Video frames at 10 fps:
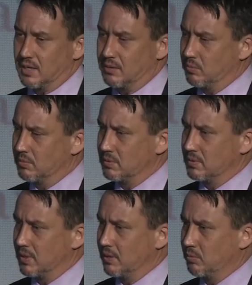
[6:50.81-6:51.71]
I
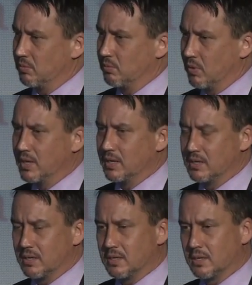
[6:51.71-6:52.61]

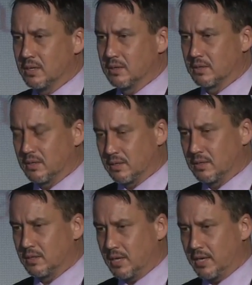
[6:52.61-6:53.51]
won a
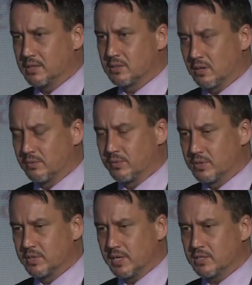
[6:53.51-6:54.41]
case called
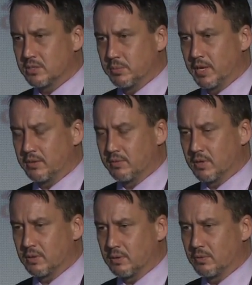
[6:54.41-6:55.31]
First National Bank of
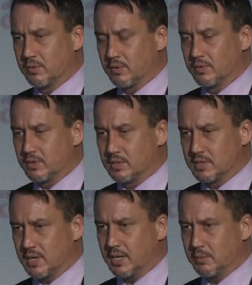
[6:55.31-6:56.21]
Elk River versus
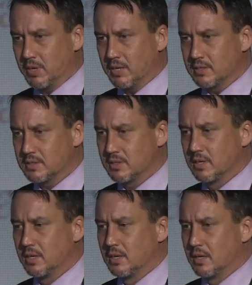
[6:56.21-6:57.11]
IMS
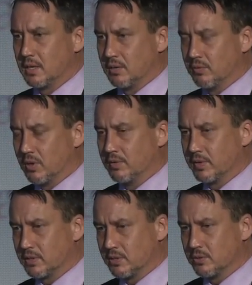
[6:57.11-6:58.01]

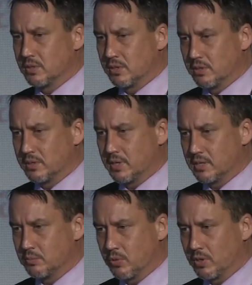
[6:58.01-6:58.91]
involving two
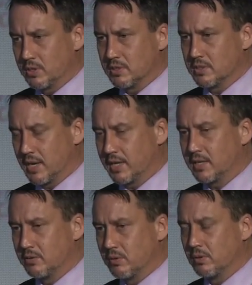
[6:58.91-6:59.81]
securitized mortgages. I
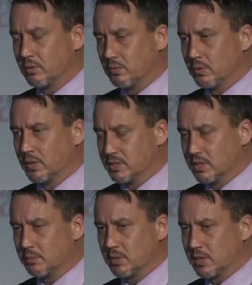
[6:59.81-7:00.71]
can
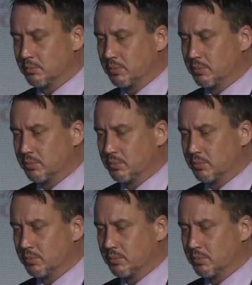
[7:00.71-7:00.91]
legitimately